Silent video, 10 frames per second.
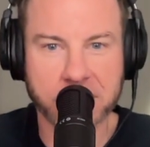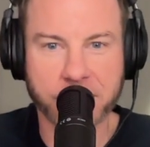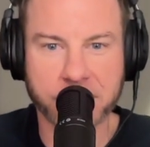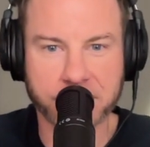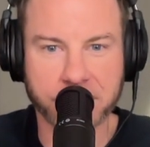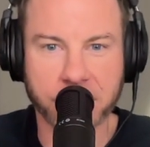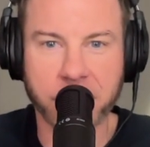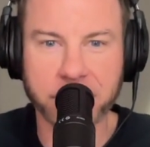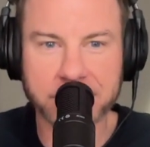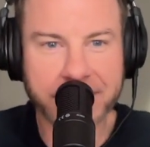as Russell
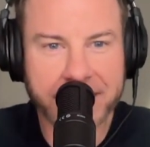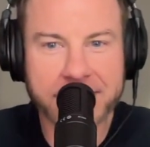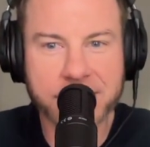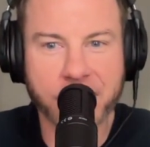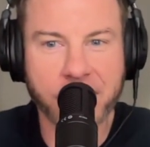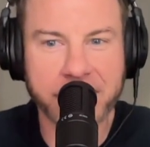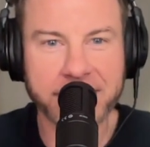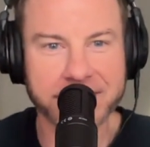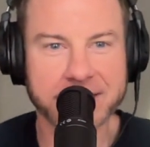Crowe. Like, sorry.